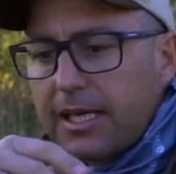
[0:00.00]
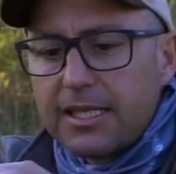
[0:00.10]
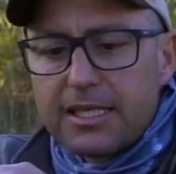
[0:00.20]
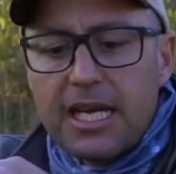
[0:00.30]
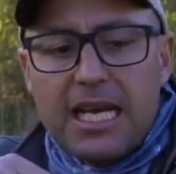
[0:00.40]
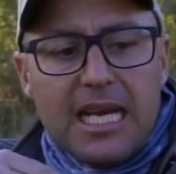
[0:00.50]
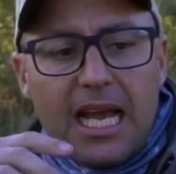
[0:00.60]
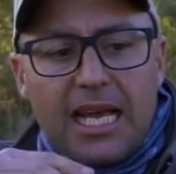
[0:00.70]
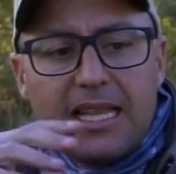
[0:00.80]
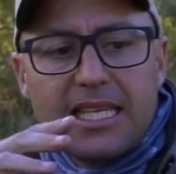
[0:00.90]
this,
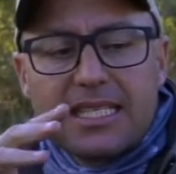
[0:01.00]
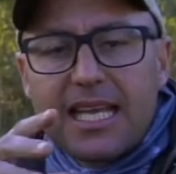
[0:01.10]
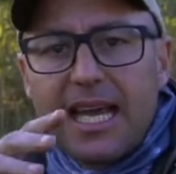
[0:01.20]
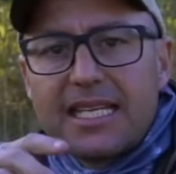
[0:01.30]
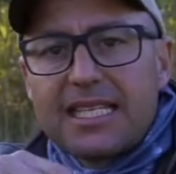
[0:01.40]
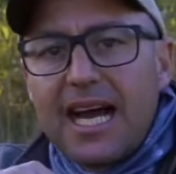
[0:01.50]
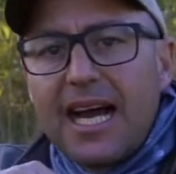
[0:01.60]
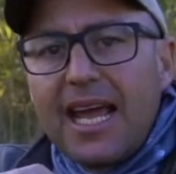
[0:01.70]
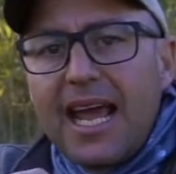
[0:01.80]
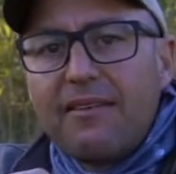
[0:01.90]
in this case
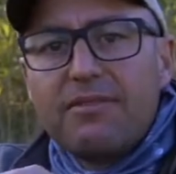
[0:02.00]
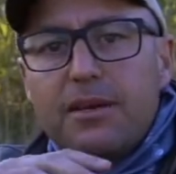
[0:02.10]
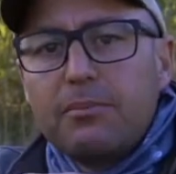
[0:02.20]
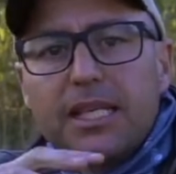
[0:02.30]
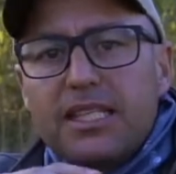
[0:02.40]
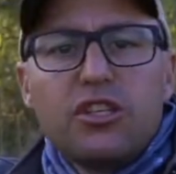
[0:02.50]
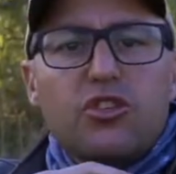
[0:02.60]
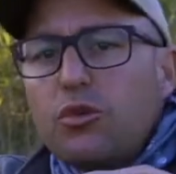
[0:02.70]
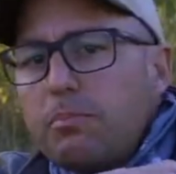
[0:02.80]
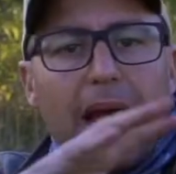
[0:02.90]
I have the ability
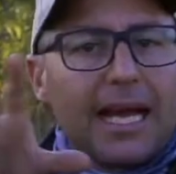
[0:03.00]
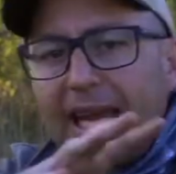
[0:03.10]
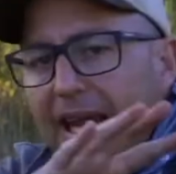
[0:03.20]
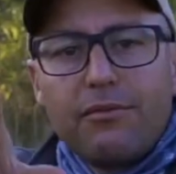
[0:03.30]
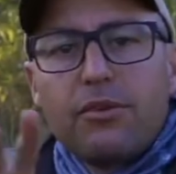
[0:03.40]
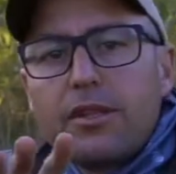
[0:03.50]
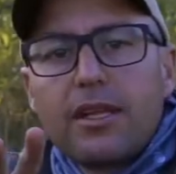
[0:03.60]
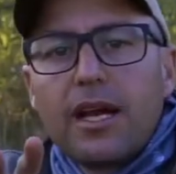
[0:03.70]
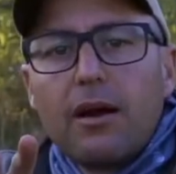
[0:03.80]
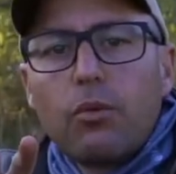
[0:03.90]
to pack
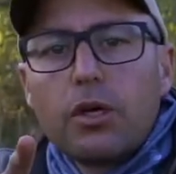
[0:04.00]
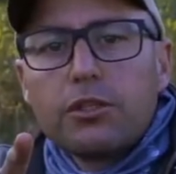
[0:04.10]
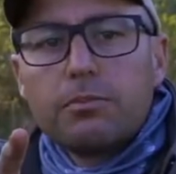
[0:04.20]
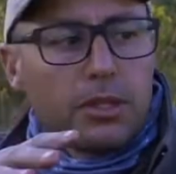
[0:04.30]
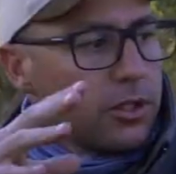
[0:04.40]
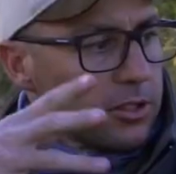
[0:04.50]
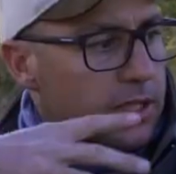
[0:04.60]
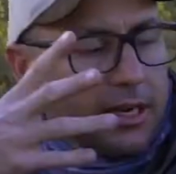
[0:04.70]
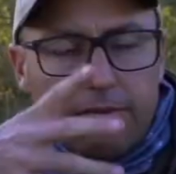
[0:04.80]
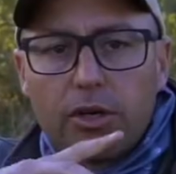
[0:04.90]
everything I want because
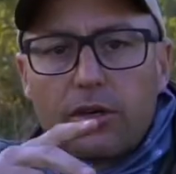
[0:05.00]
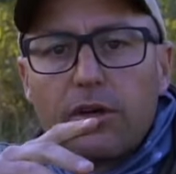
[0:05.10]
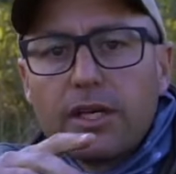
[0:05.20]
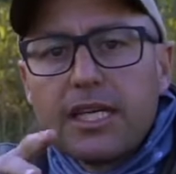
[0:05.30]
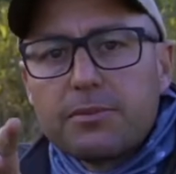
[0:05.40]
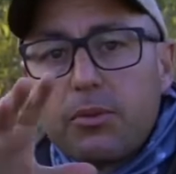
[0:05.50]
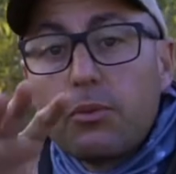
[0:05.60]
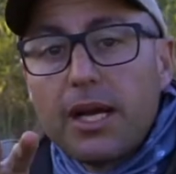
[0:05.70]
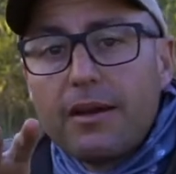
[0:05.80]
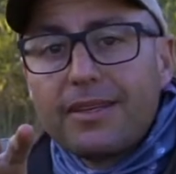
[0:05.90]
I've got no guests. But
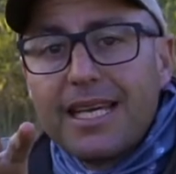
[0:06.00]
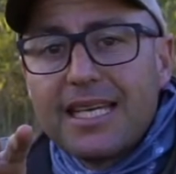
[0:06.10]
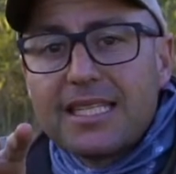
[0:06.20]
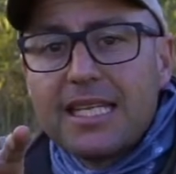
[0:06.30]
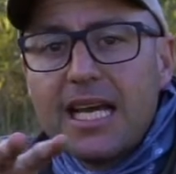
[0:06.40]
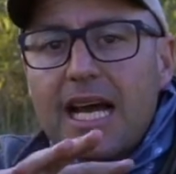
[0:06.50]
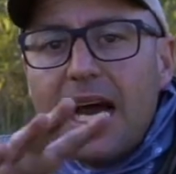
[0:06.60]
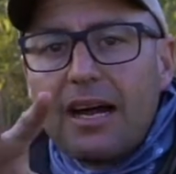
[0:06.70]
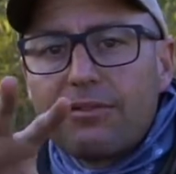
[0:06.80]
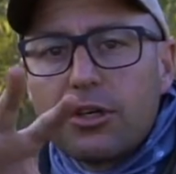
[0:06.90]
when I have guests,
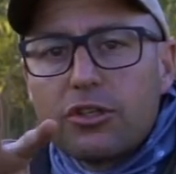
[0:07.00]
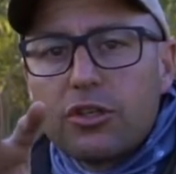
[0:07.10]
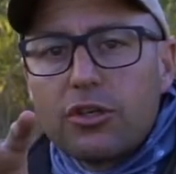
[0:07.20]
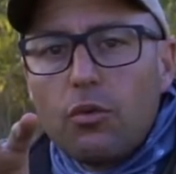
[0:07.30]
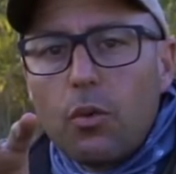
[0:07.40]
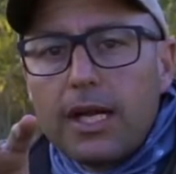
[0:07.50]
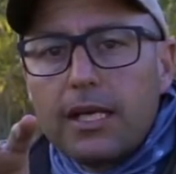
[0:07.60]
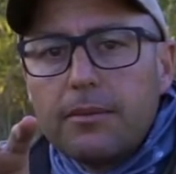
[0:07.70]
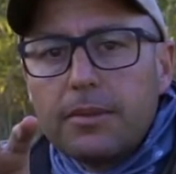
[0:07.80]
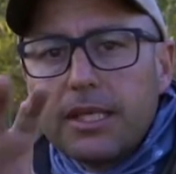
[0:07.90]
I've got a certain
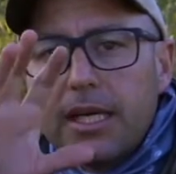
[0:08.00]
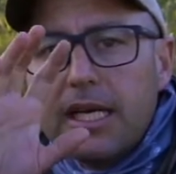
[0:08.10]
weight limit.